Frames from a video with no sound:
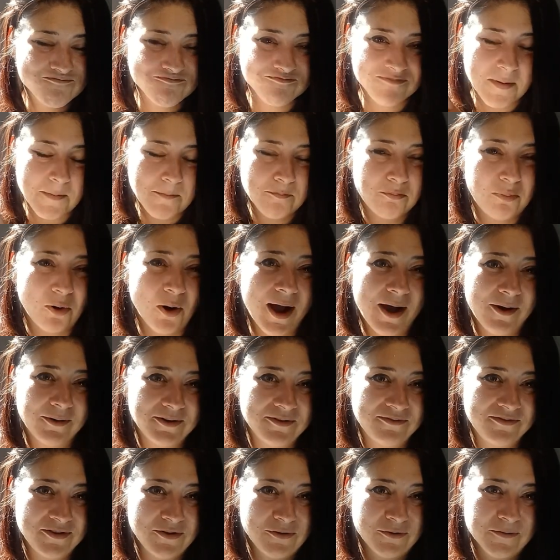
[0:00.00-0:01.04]
I'm proud
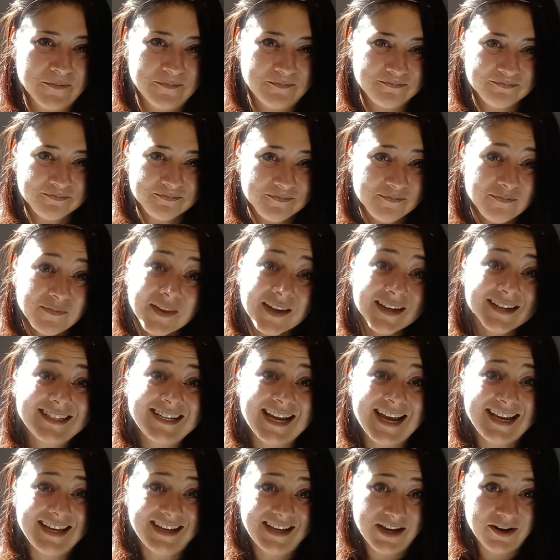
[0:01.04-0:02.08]
of you.
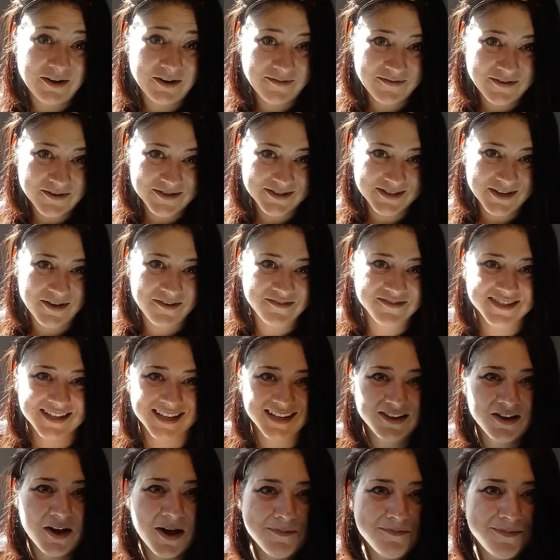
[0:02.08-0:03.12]
Take care of yourselves.
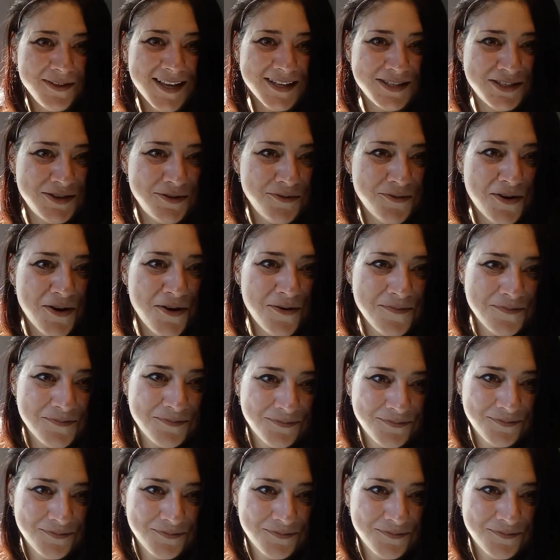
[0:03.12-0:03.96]
God bless you all.